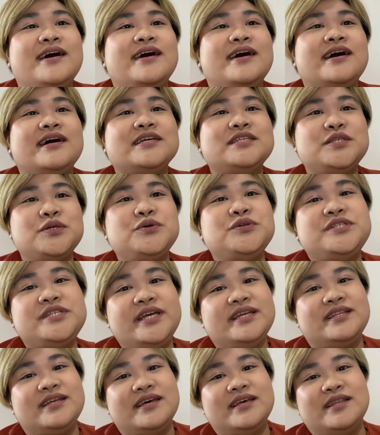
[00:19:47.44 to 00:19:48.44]

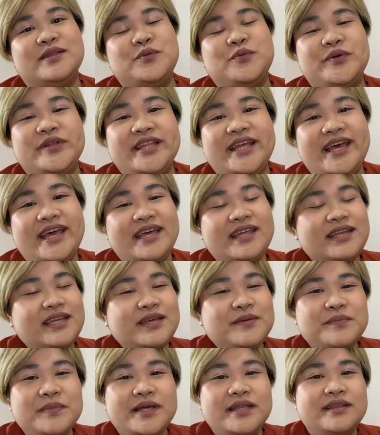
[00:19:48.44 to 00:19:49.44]
associated with
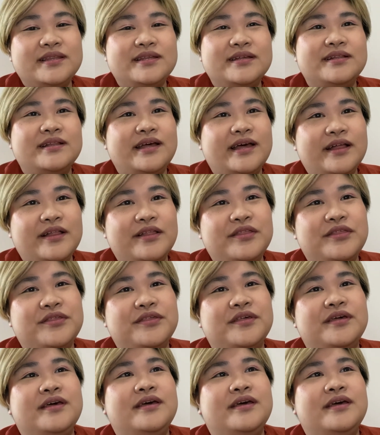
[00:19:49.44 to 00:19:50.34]
any mental health